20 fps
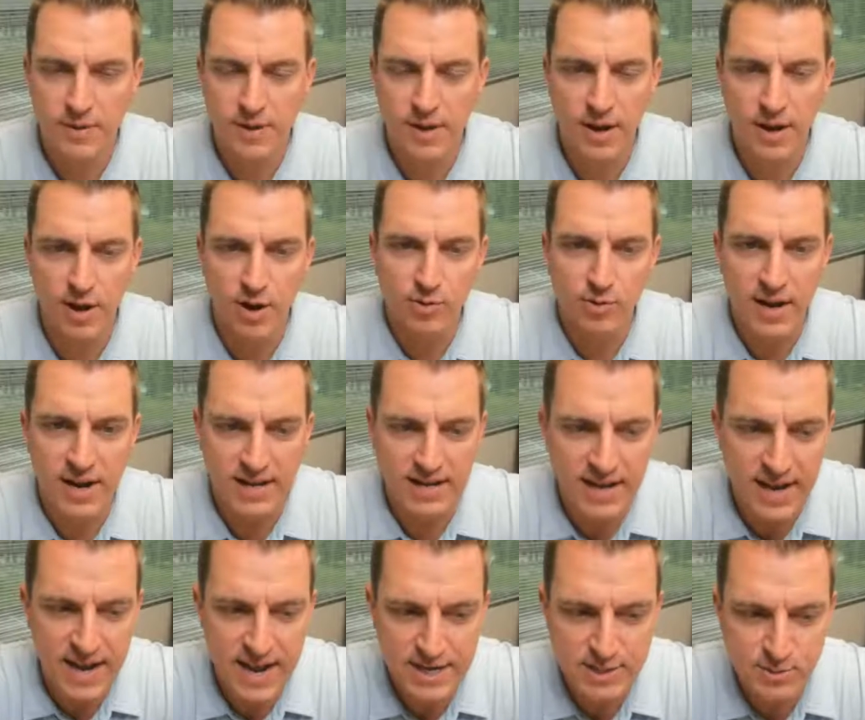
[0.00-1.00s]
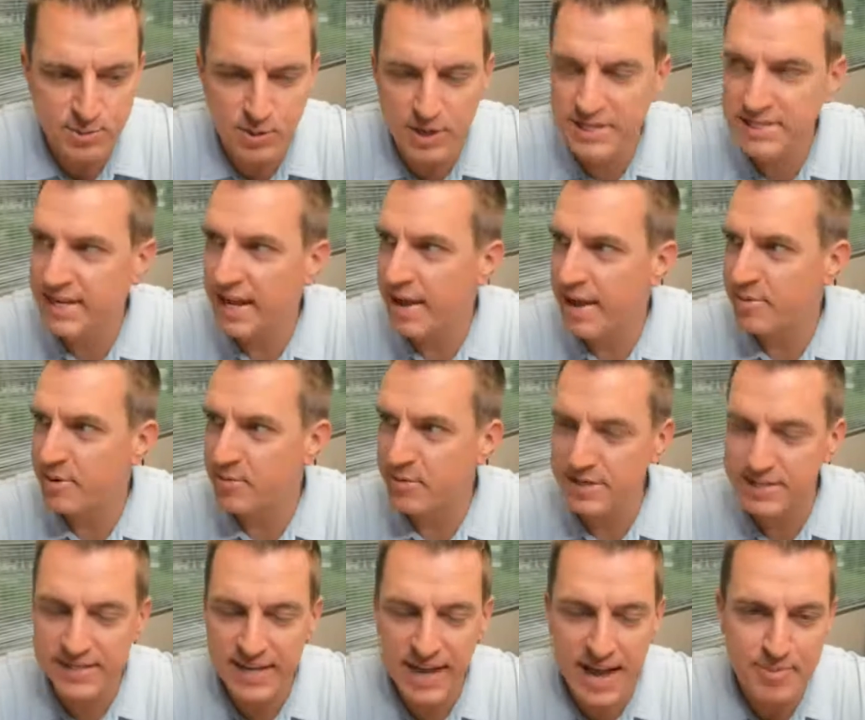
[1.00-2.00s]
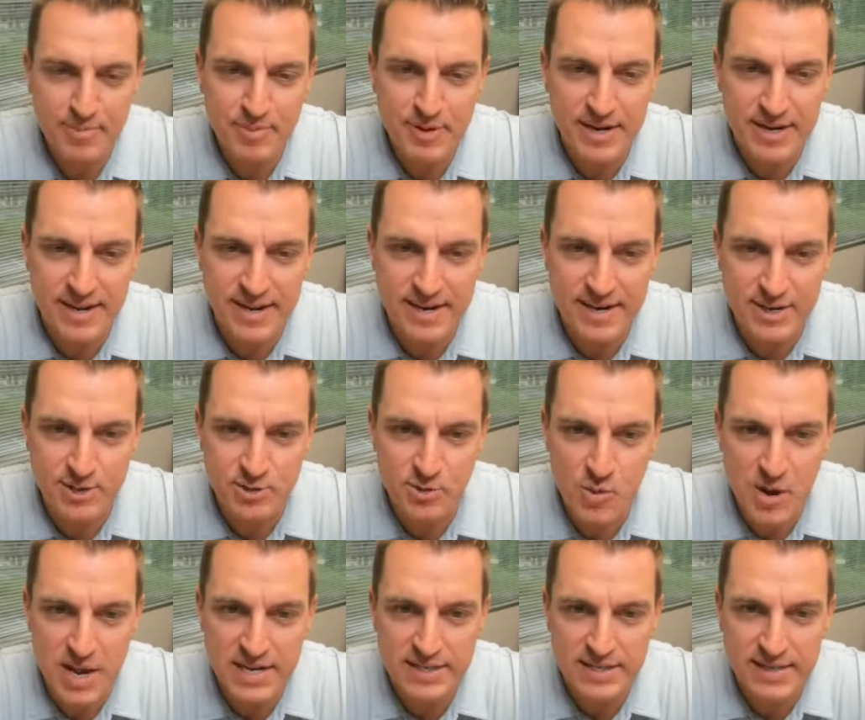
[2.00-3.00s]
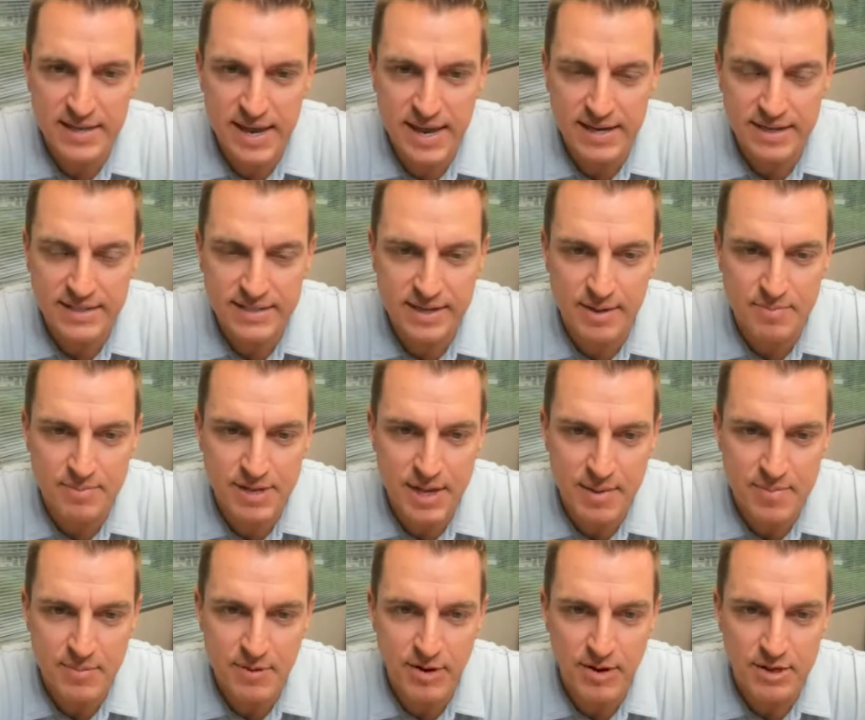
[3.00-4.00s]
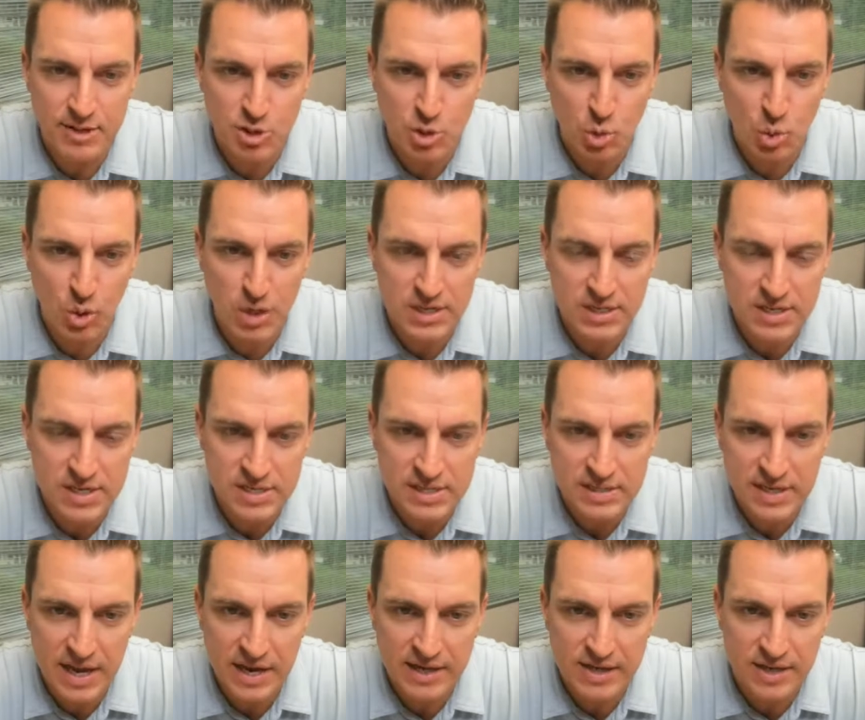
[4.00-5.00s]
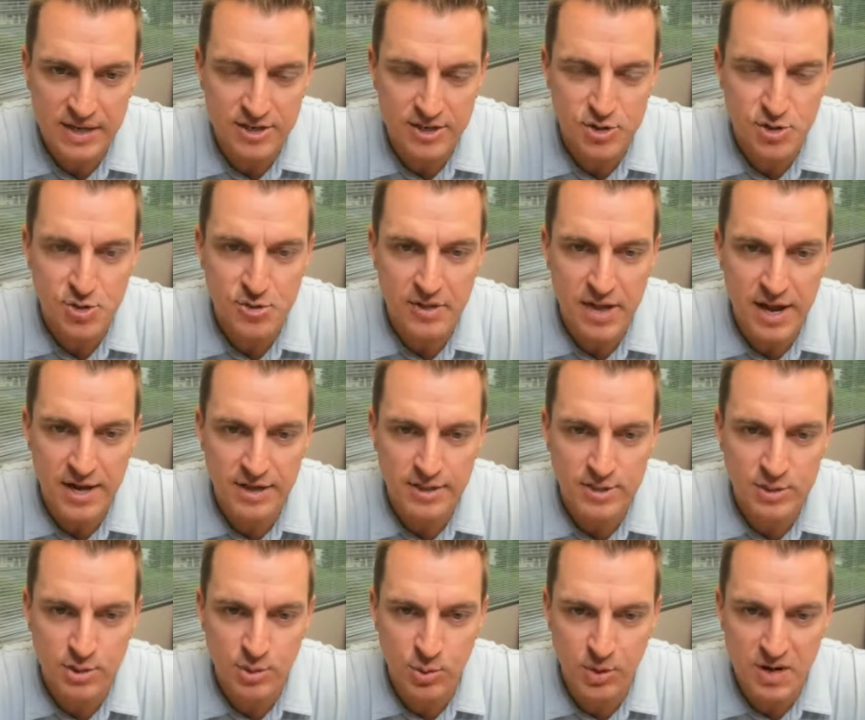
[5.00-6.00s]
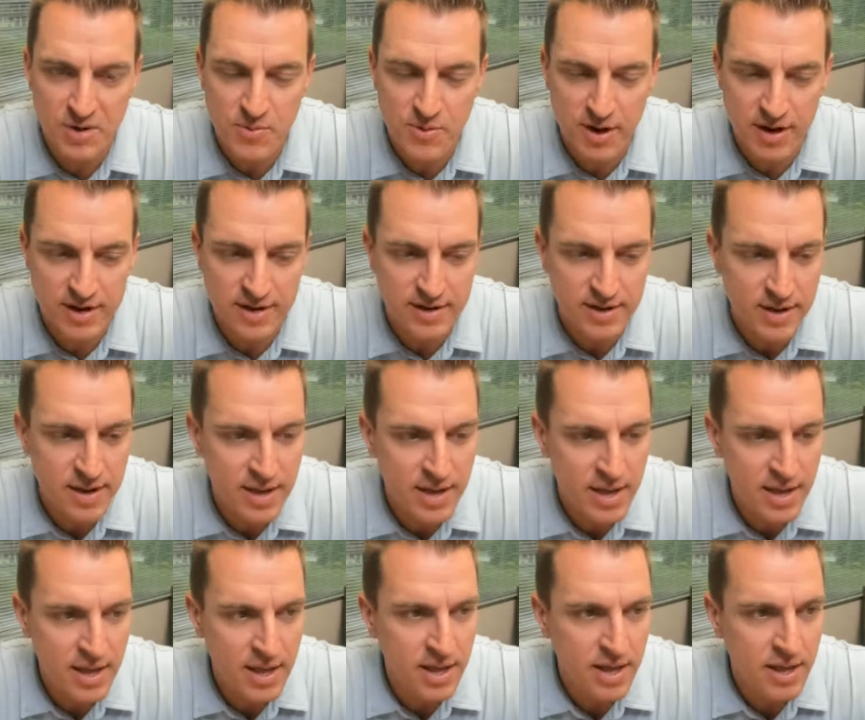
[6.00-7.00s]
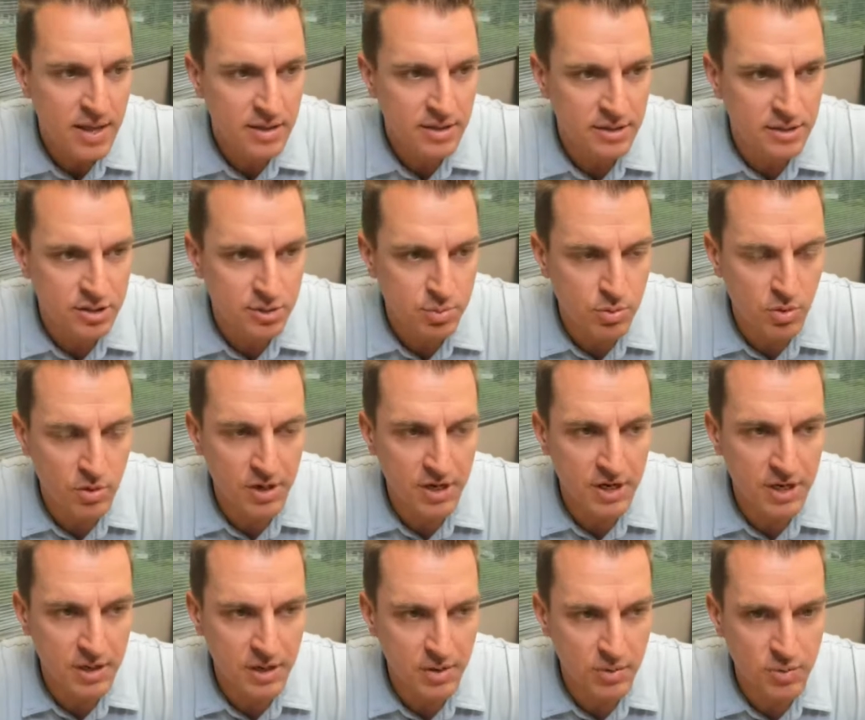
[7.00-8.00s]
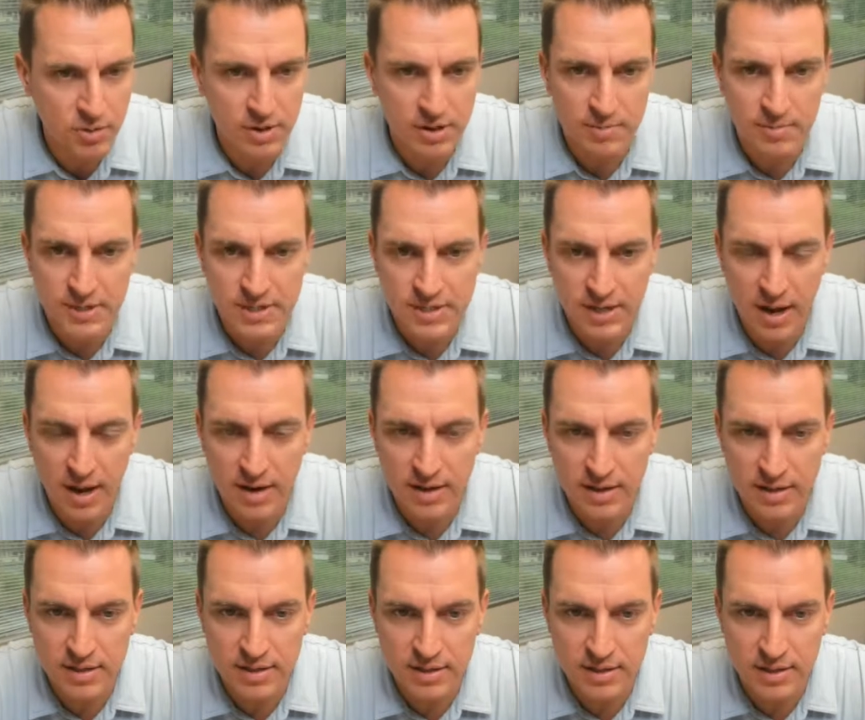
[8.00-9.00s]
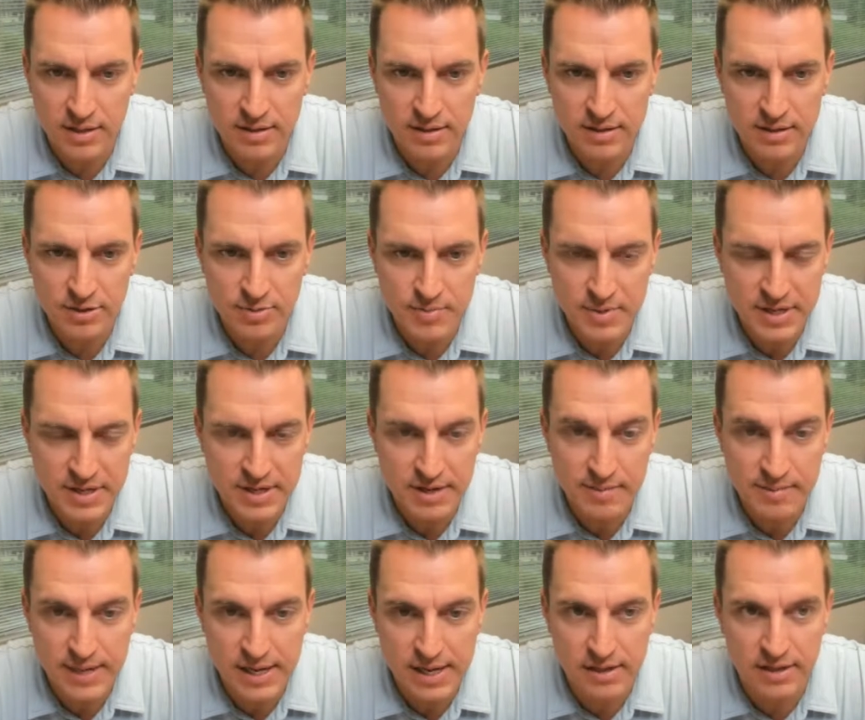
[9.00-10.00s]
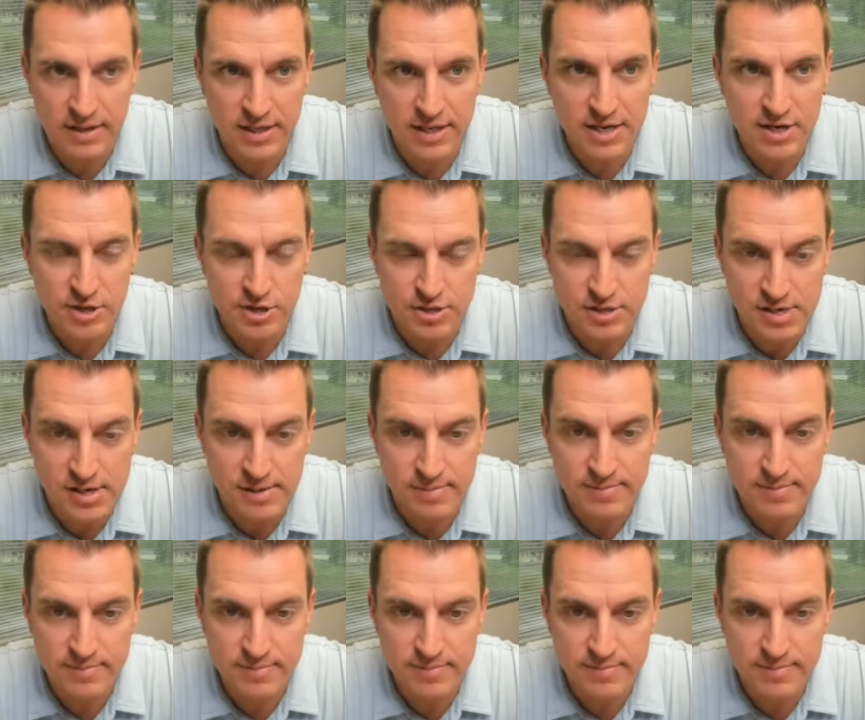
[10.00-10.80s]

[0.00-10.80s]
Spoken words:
All right, guys, what's happening? What's happening? It is Wednesday, September 22nd, 2021. This morning, we're going to be talking a little bit about leadership,